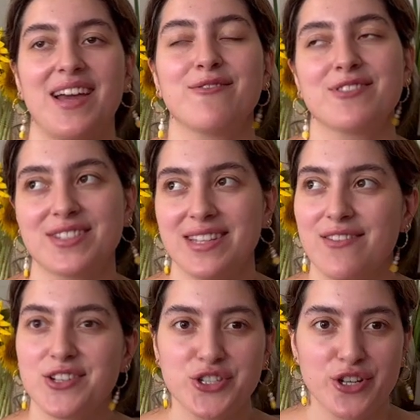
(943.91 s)
was
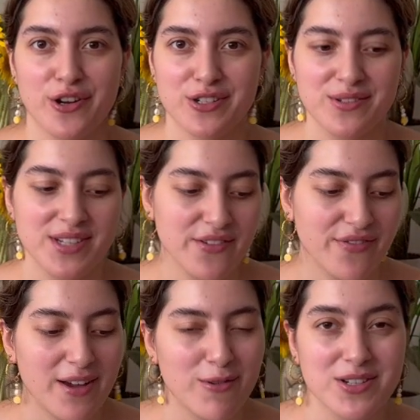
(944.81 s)
never sure if
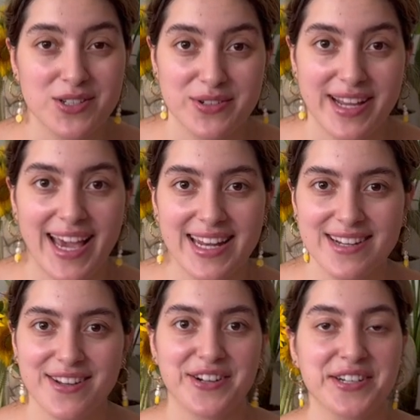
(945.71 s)
I wanted to get
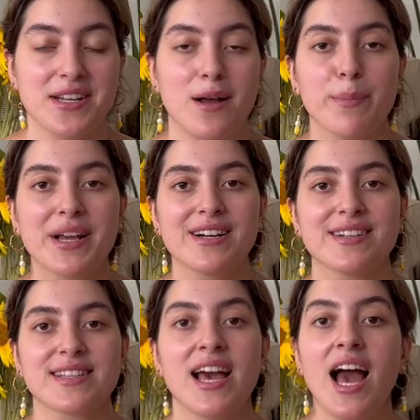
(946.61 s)
it or not,
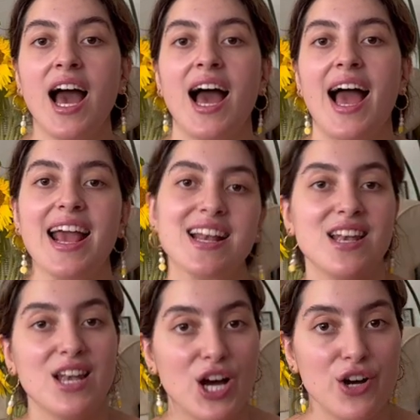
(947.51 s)
because I
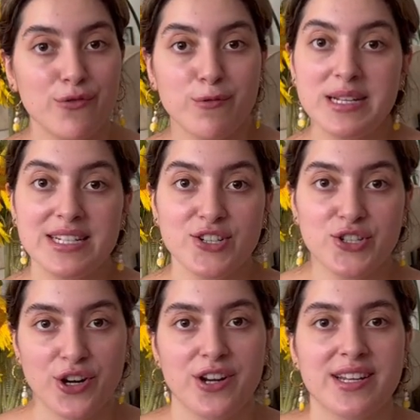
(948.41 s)
love when the
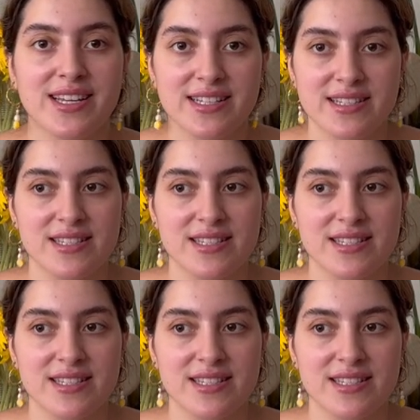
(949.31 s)
shirt is